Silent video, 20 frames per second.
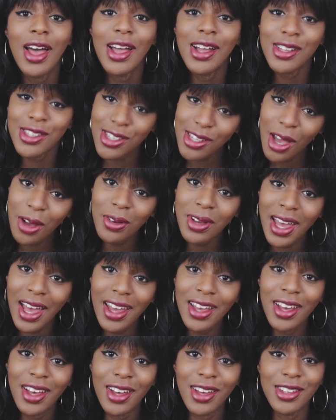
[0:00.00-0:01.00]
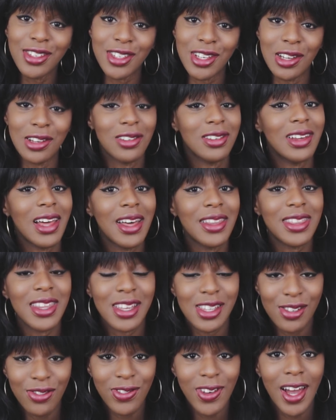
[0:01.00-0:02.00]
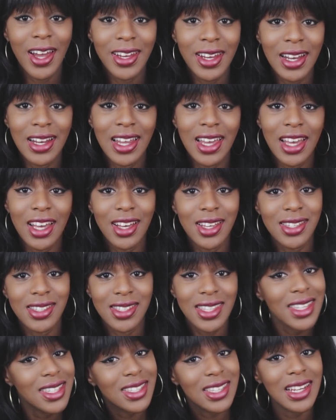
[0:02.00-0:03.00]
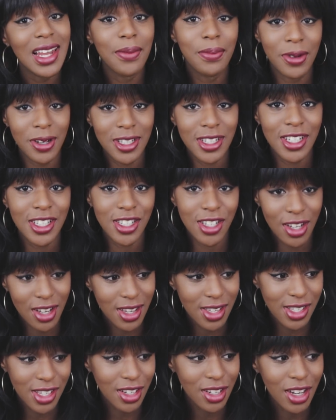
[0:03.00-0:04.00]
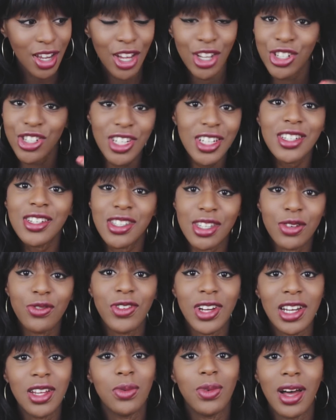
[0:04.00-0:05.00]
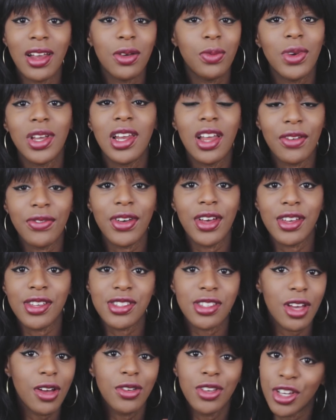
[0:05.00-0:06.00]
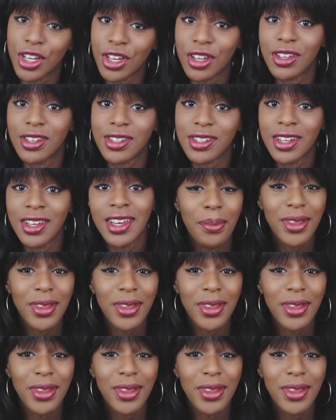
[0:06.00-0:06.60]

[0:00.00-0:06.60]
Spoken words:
it's okay, hun, to look like this finally, because this celebrity does, and she does it really well, and we love her, so you're good.